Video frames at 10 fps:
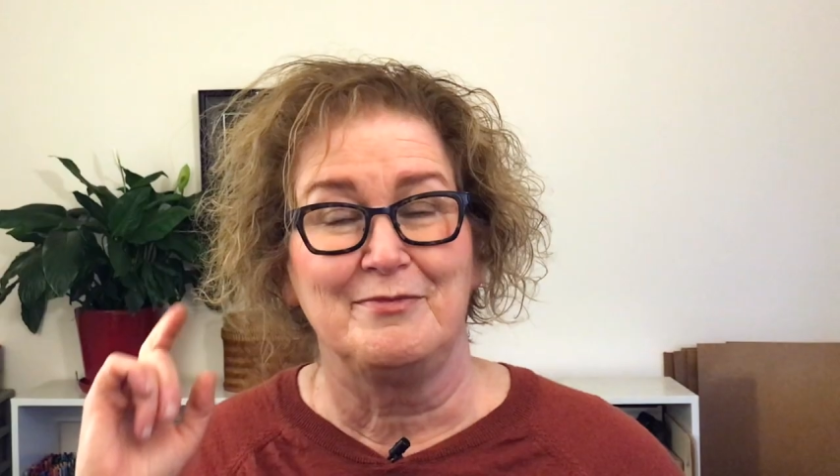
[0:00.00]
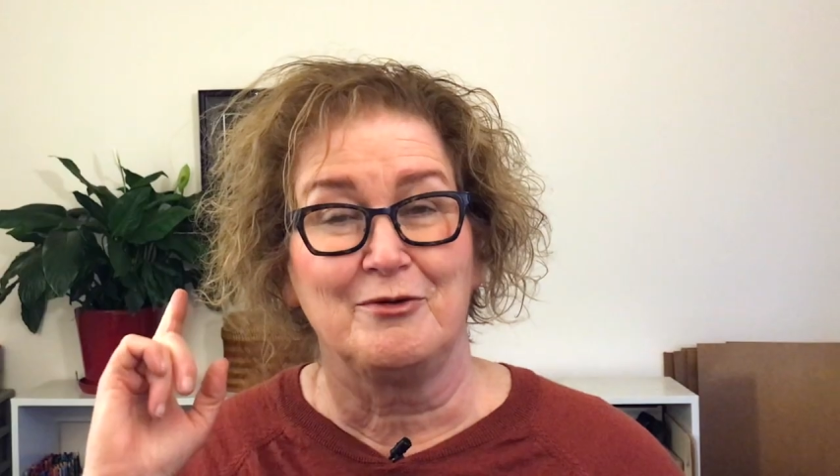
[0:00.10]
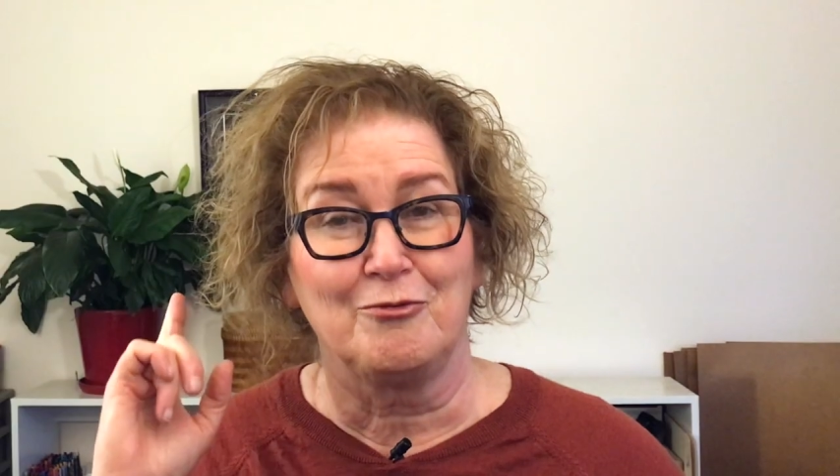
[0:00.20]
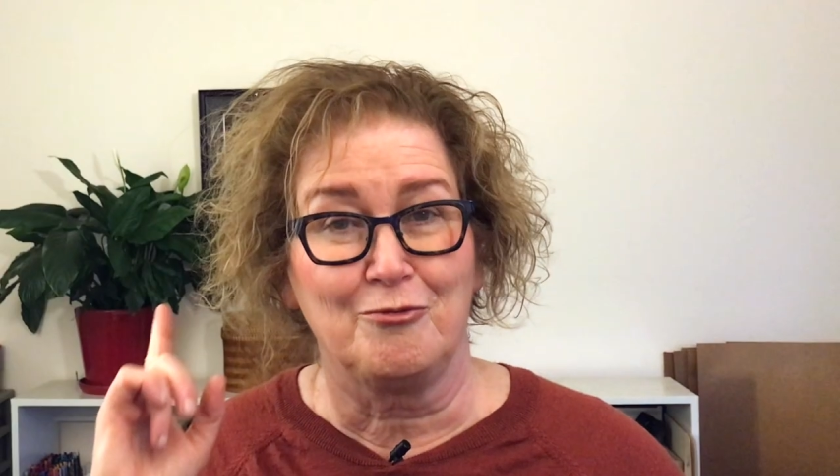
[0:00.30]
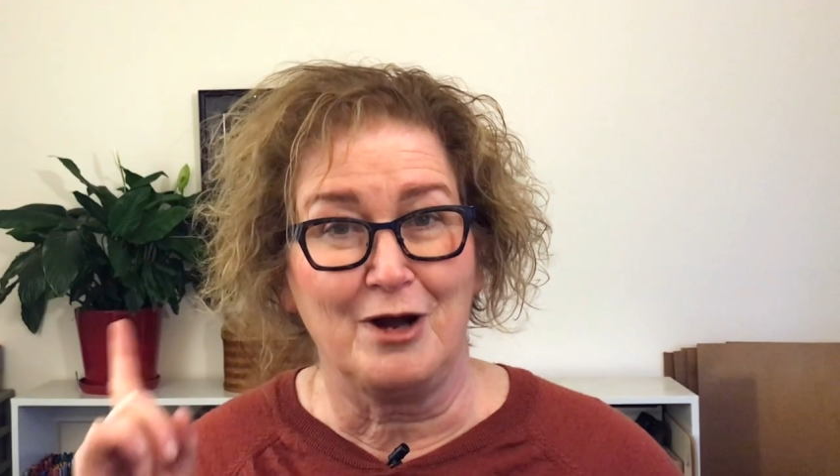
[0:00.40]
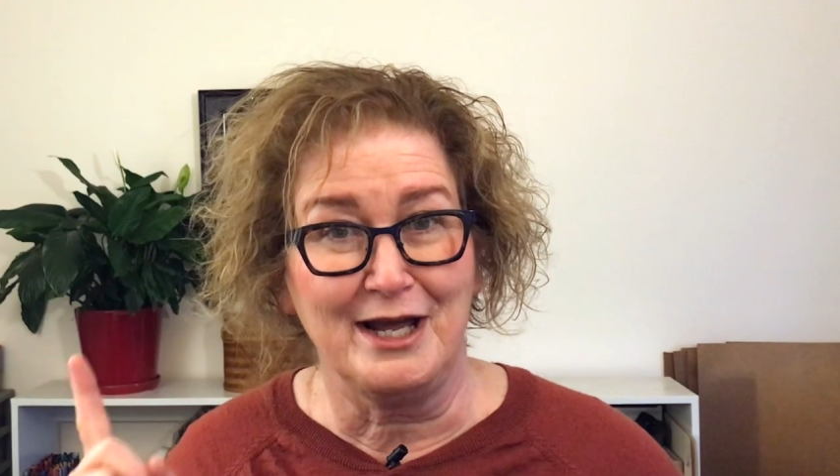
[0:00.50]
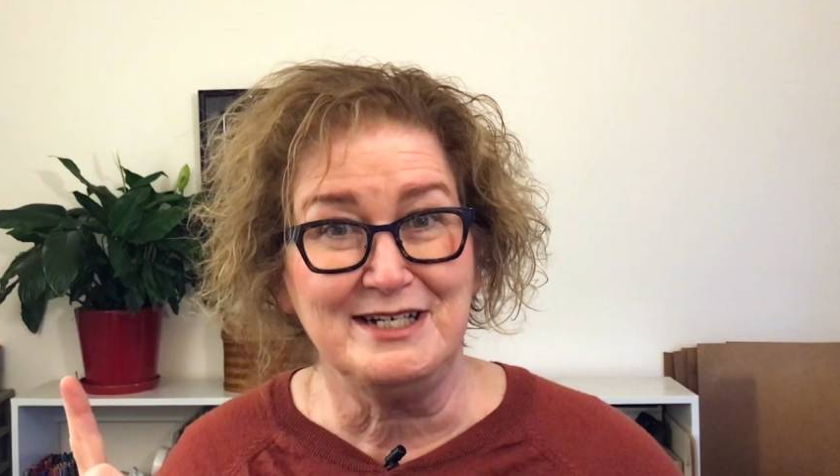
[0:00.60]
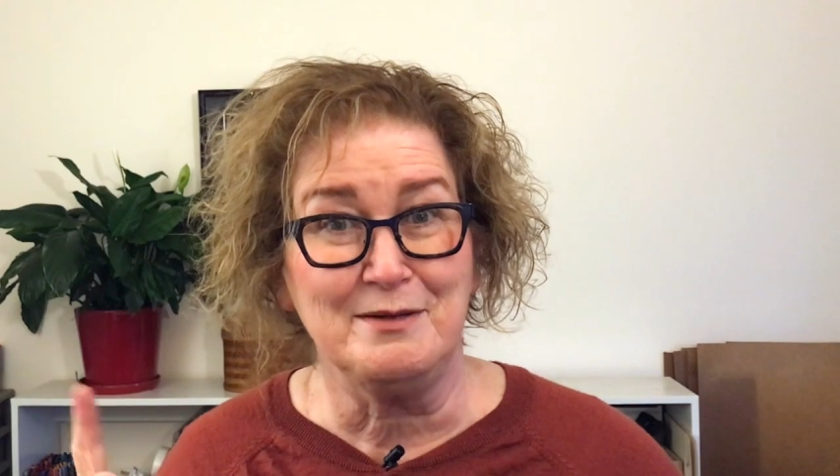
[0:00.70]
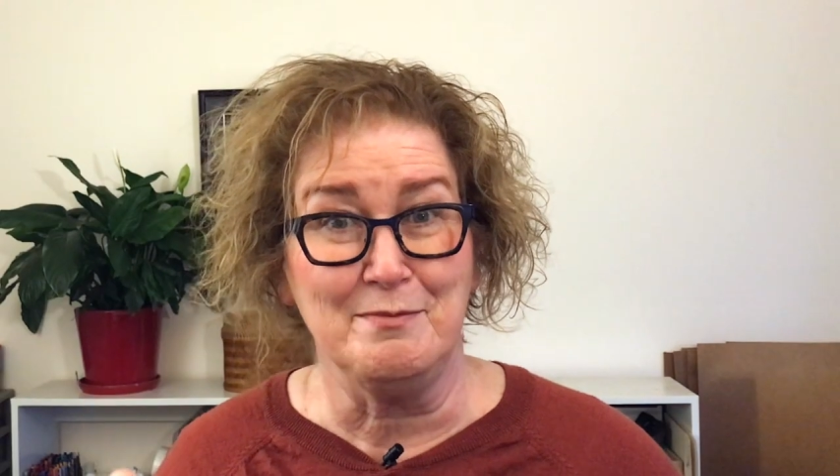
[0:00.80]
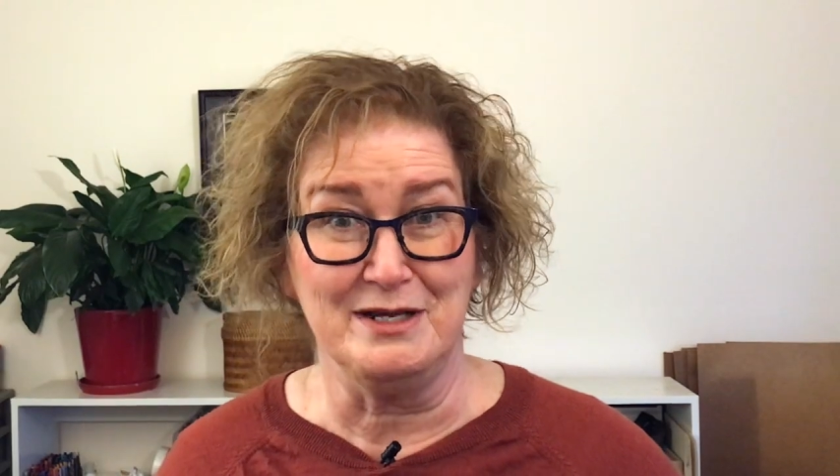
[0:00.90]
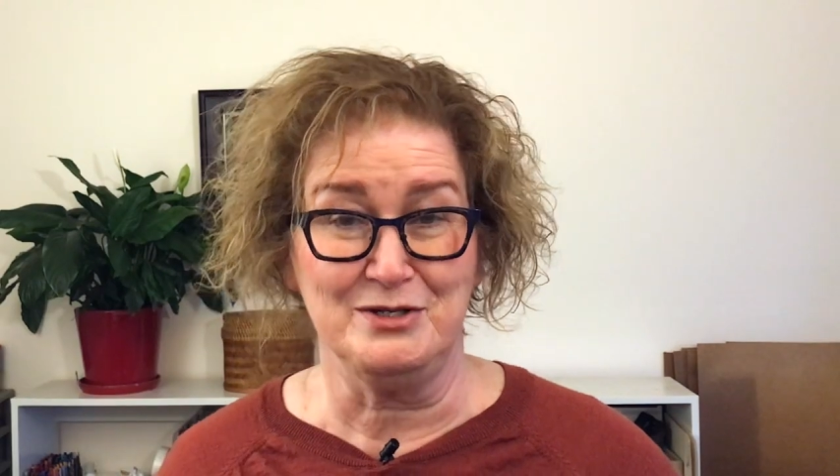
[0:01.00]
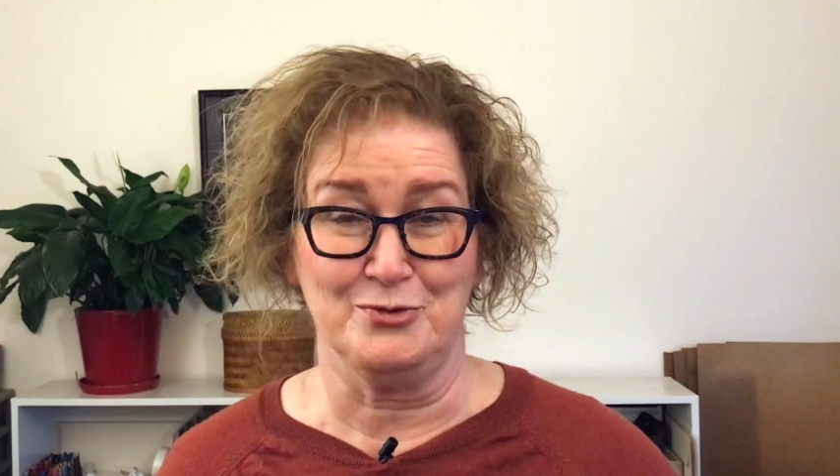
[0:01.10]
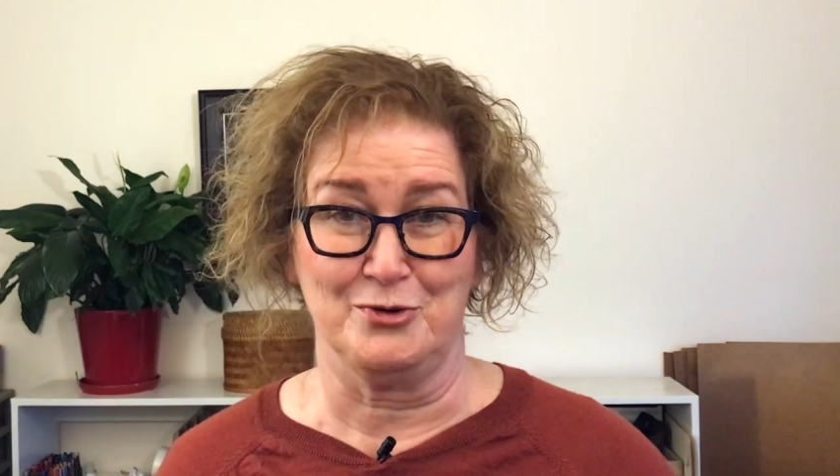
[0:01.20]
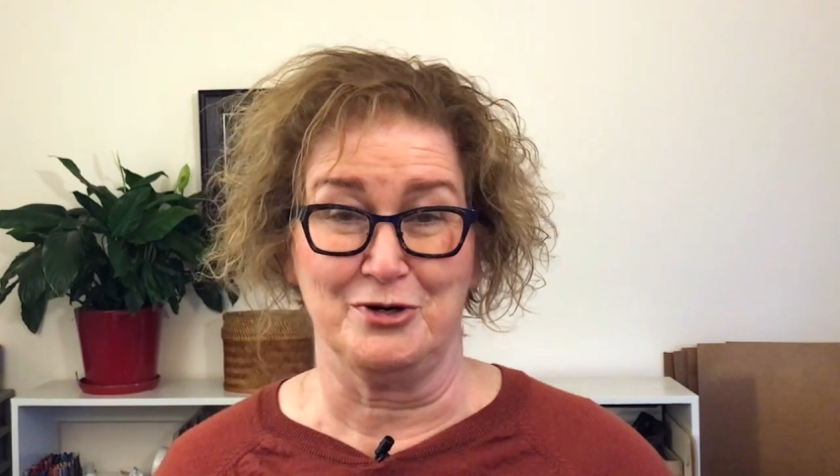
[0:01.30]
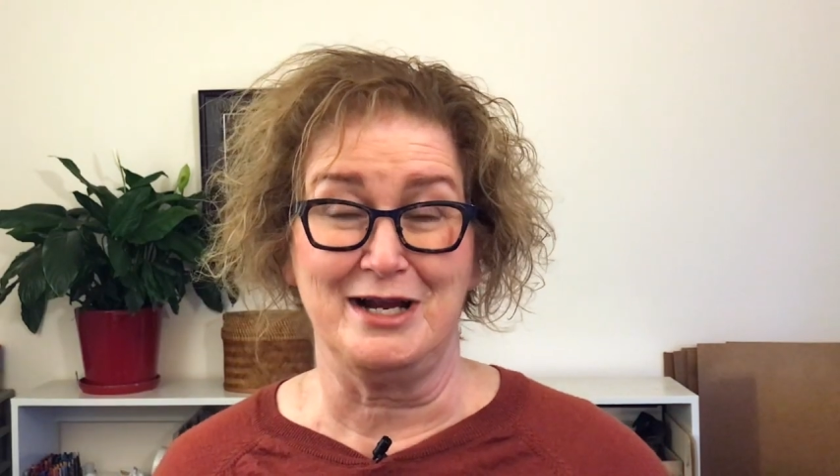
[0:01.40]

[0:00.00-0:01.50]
The right mentor,